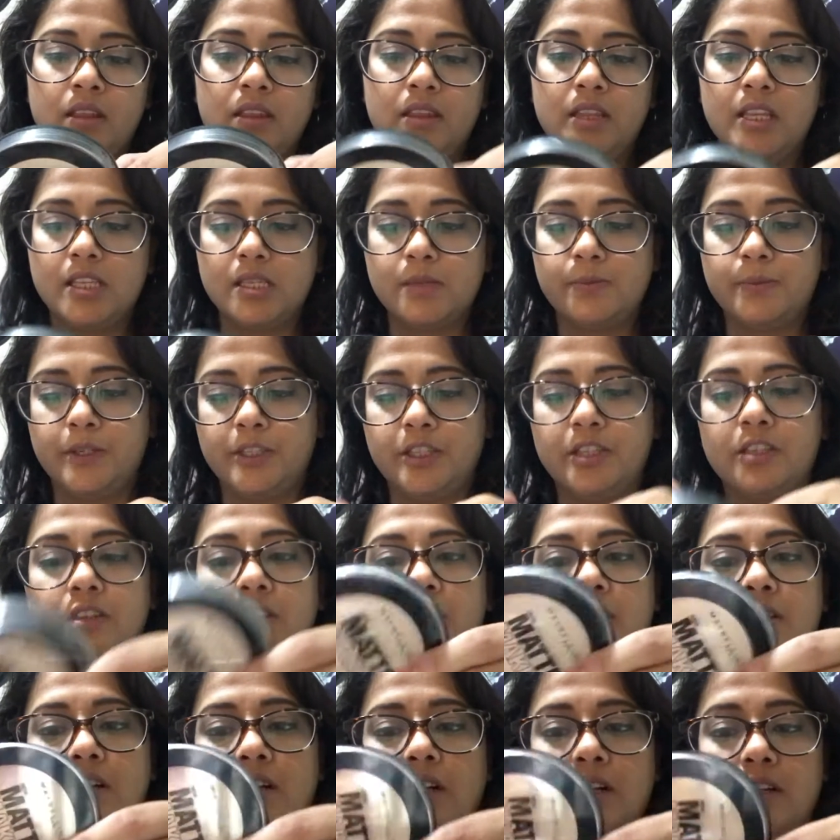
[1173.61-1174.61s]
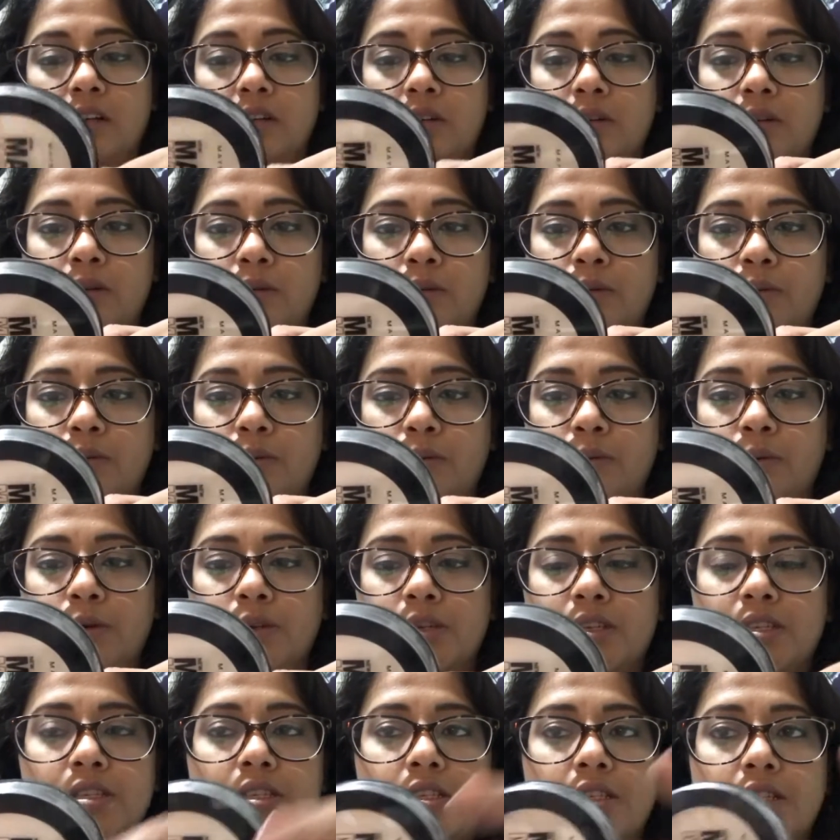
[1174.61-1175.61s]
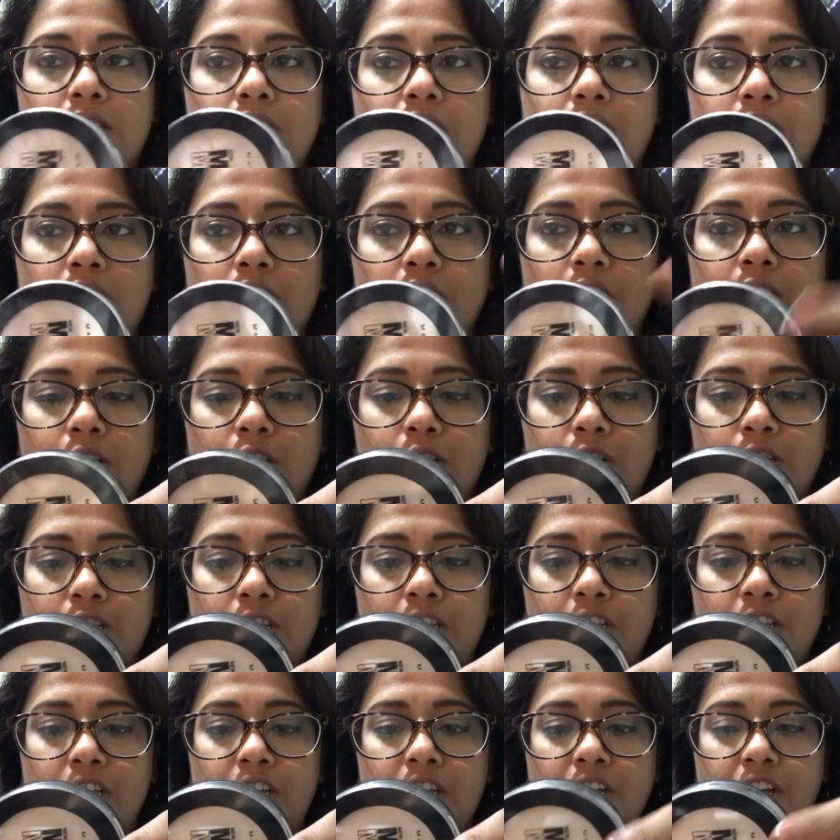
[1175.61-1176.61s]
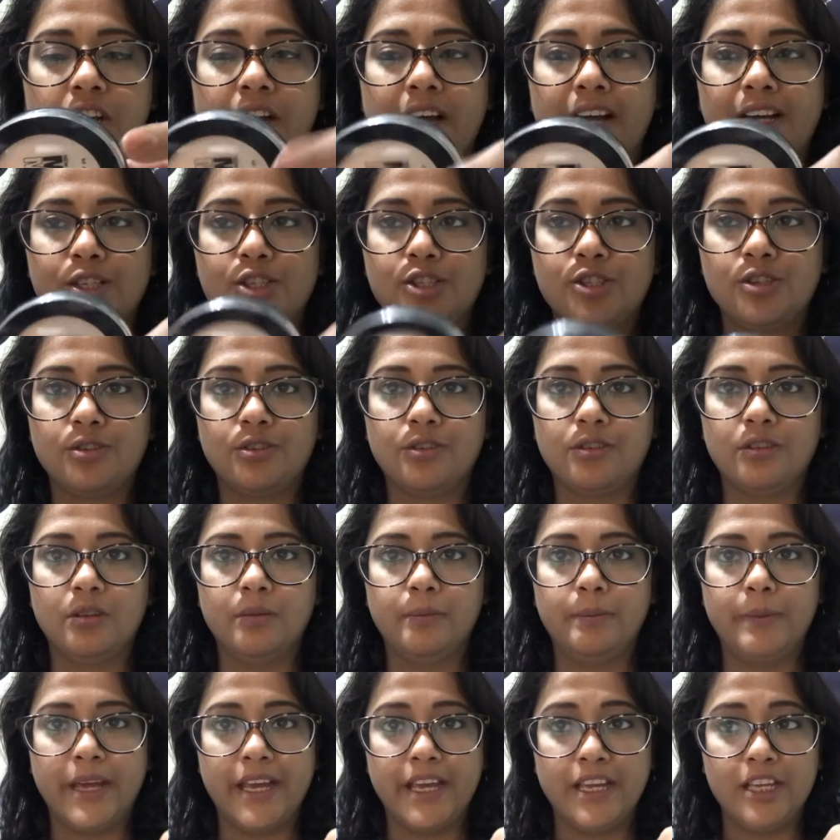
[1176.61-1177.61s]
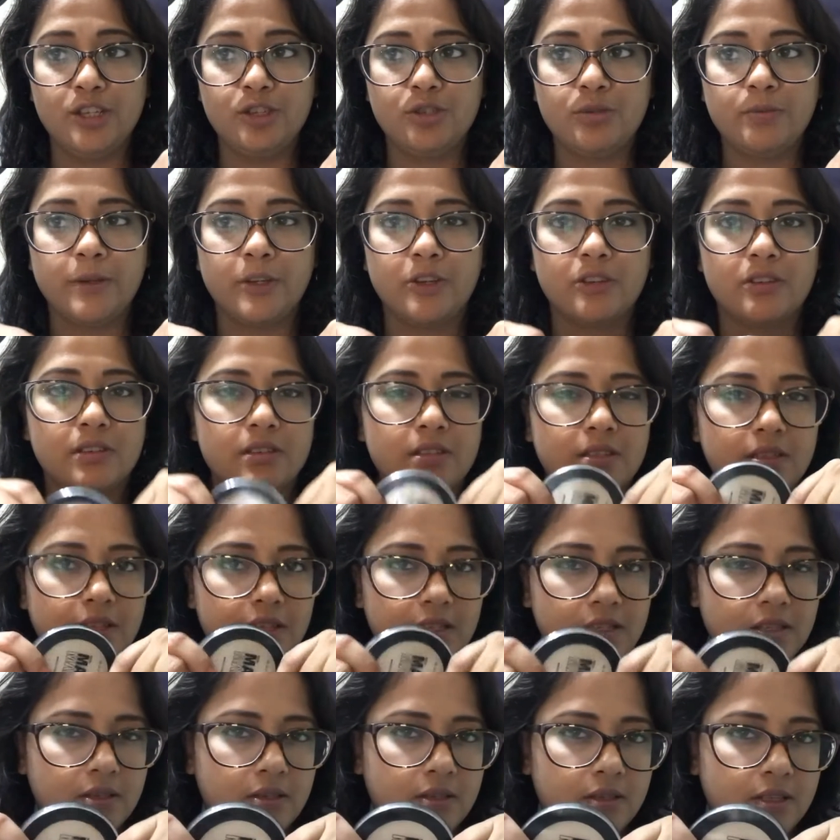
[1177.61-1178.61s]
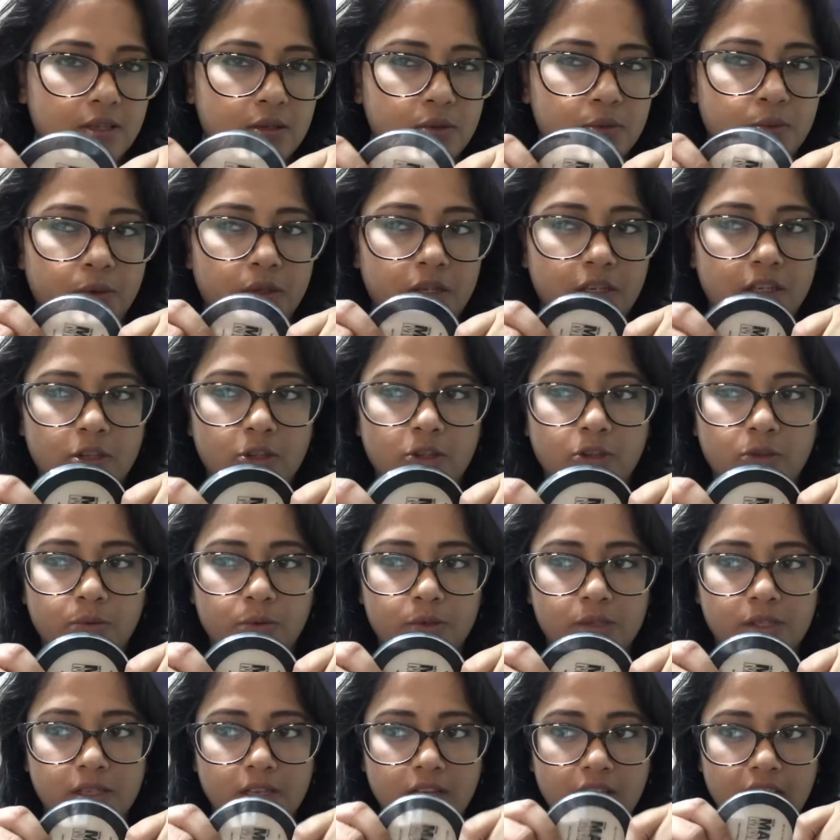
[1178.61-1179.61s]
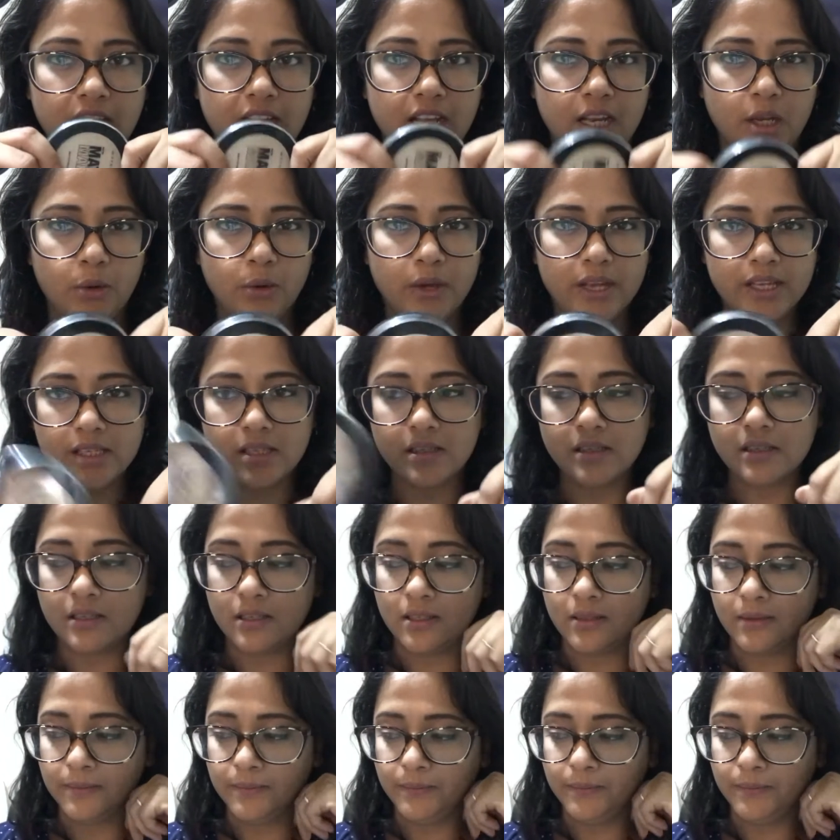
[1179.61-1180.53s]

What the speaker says: This particular color was 30 Natural Beige because this is what I thought was the yellowest.